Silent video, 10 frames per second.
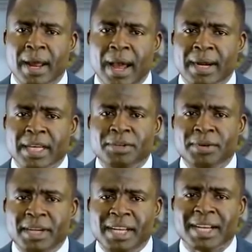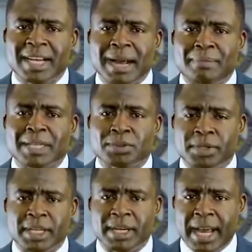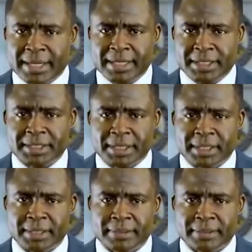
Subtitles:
and the unique Ambazonian identity.